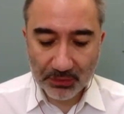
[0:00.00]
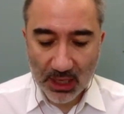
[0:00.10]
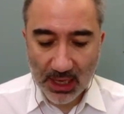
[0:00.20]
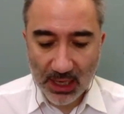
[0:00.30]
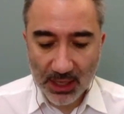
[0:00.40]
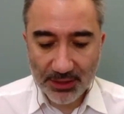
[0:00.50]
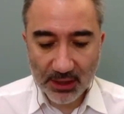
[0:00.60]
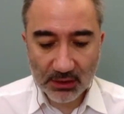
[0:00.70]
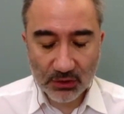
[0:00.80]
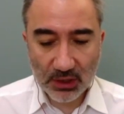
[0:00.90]
And I
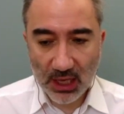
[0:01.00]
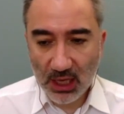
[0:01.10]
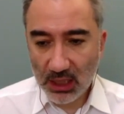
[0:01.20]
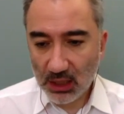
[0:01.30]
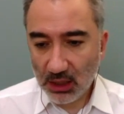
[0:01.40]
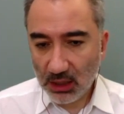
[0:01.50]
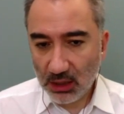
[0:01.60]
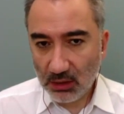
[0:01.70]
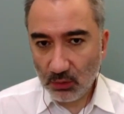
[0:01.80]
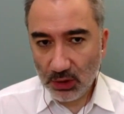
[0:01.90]
think today
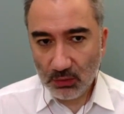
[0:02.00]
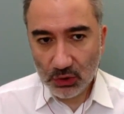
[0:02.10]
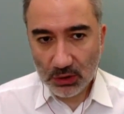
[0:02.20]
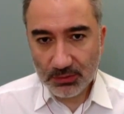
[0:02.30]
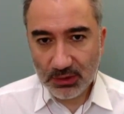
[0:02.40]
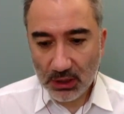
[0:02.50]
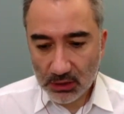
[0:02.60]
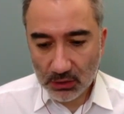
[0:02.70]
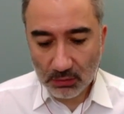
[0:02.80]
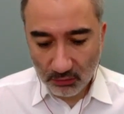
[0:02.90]
we Muslims need
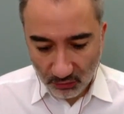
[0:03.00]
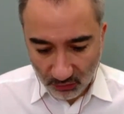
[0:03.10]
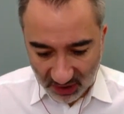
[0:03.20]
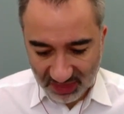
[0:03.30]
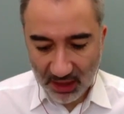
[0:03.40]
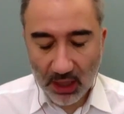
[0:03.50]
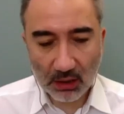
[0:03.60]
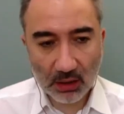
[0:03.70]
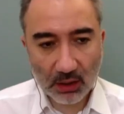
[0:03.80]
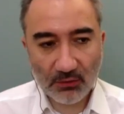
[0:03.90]
to rethink a
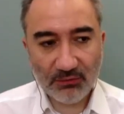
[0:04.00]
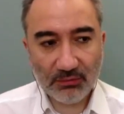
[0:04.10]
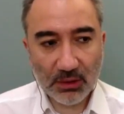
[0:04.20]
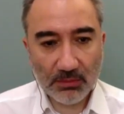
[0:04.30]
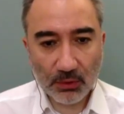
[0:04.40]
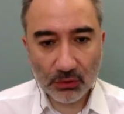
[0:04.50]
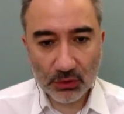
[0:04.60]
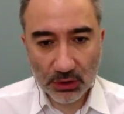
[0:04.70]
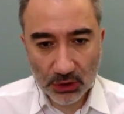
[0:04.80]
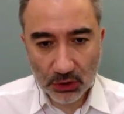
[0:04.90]
lot of important
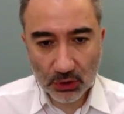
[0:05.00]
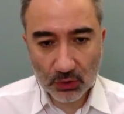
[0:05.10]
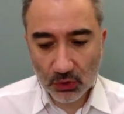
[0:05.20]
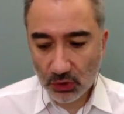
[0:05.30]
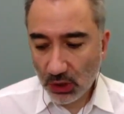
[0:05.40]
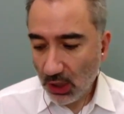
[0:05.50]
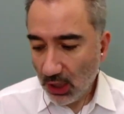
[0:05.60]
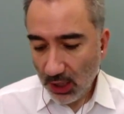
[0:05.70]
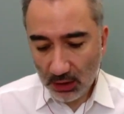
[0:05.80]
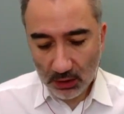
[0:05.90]
issues.
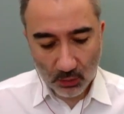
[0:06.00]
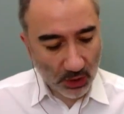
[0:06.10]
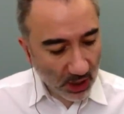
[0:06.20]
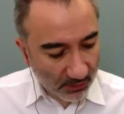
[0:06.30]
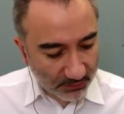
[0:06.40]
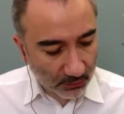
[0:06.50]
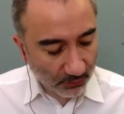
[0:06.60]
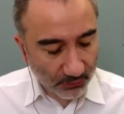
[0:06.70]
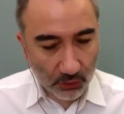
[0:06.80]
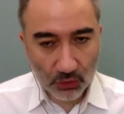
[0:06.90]
And we have, of
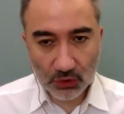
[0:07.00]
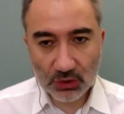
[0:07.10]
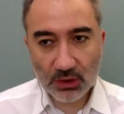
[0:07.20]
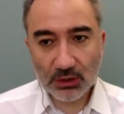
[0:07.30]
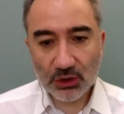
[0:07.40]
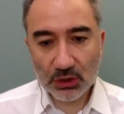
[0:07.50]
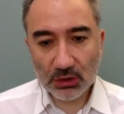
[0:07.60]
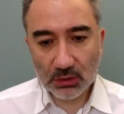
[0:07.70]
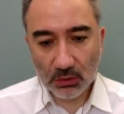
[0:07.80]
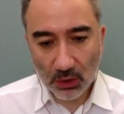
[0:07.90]
course,
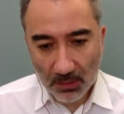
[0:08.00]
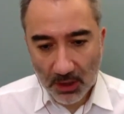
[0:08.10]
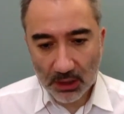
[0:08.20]
traditional ulama,